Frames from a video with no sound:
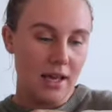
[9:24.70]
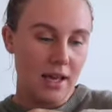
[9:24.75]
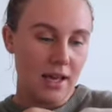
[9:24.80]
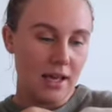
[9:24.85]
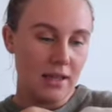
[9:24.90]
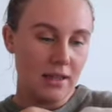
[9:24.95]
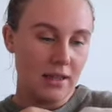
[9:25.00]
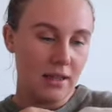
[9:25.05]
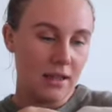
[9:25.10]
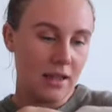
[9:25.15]

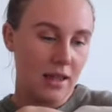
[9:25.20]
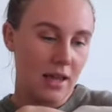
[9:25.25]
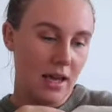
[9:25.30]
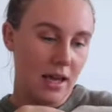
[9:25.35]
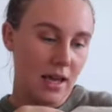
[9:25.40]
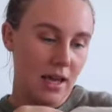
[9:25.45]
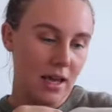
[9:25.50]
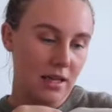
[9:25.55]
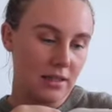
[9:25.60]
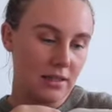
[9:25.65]
in
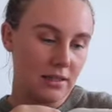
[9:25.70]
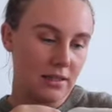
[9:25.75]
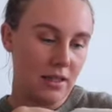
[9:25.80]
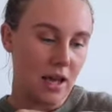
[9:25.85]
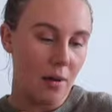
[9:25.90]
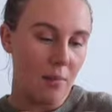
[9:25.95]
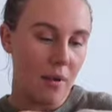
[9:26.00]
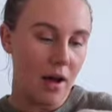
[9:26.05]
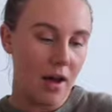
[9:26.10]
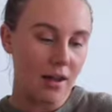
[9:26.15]
the
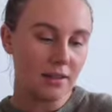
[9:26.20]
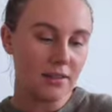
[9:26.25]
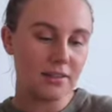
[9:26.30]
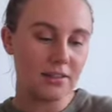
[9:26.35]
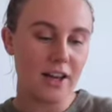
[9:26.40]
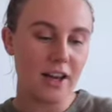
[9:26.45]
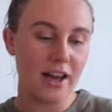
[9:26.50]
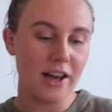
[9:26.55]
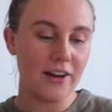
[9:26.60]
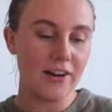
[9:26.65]
summer,
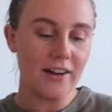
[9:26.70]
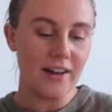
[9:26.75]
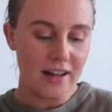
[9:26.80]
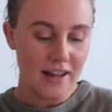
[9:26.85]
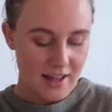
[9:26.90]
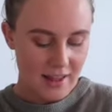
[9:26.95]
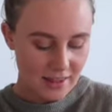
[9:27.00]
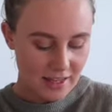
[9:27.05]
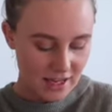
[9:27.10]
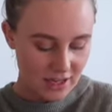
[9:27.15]
so
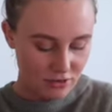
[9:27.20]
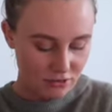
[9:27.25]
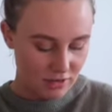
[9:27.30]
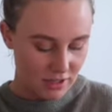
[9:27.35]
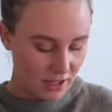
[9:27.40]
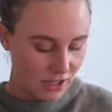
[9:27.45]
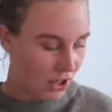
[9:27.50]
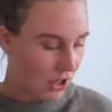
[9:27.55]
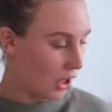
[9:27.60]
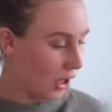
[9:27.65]
that's
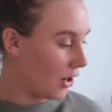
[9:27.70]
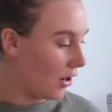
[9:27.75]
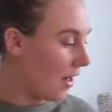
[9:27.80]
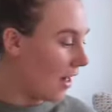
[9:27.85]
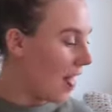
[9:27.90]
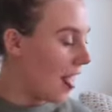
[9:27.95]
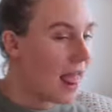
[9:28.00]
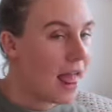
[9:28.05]
really cute.